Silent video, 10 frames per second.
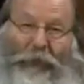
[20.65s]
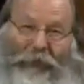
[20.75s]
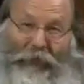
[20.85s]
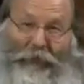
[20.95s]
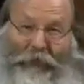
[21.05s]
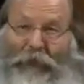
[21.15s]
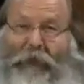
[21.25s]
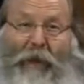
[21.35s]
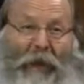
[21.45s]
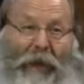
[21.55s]

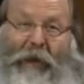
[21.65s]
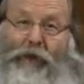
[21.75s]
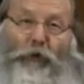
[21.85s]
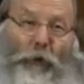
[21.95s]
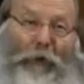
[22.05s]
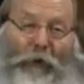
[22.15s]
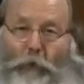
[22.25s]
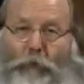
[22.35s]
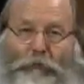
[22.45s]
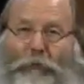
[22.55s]
literally, in Greek
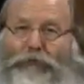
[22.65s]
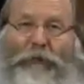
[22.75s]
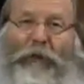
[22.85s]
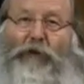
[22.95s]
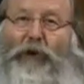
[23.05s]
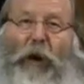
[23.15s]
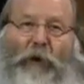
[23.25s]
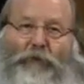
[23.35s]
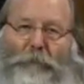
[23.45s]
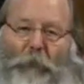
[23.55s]
it would be said
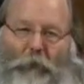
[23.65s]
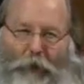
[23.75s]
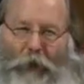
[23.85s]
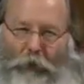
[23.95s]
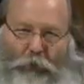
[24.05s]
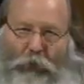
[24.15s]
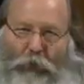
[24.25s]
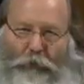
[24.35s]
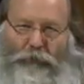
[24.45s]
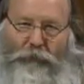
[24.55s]

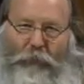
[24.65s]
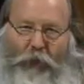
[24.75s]
Kosmokratoras.